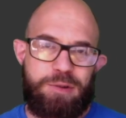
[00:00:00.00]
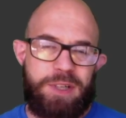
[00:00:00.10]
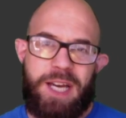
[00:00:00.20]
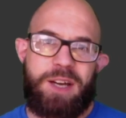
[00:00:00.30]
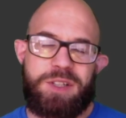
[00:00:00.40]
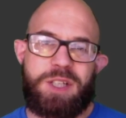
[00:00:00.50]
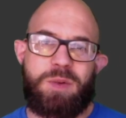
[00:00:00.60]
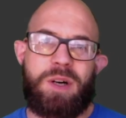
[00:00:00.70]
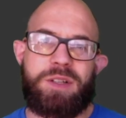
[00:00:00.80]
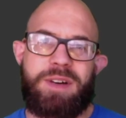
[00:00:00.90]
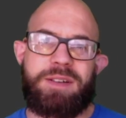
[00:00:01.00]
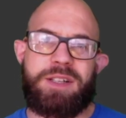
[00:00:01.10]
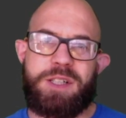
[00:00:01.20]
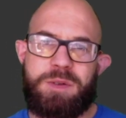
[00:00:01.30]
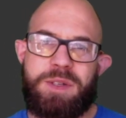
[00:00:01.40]
chaotic world around
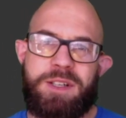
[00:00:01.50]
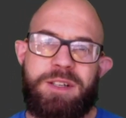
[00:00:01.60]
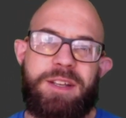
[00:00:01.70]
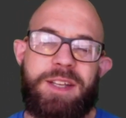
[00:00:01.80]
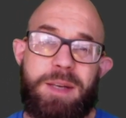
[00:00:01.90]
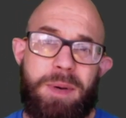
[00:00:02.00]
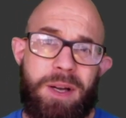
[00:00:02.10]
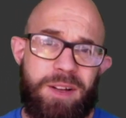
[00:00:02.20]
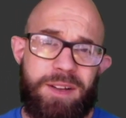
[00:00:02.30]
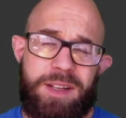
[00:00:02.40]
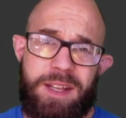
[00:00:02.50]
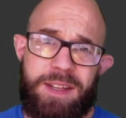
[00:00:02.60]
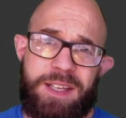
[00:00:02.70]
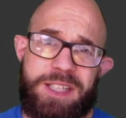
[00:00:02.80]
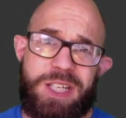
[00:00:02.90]
us, as we think about the
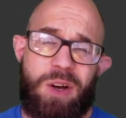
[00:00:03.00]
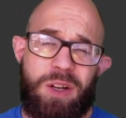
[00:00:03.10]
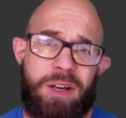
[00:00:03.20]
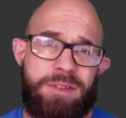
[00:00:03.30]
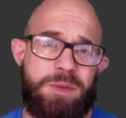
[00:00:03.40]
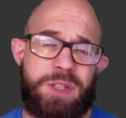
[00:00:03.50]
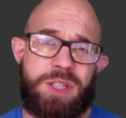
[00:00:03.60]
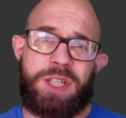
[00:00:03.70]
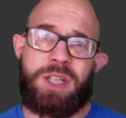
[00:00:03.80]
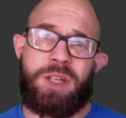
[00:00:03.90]
things in our lives which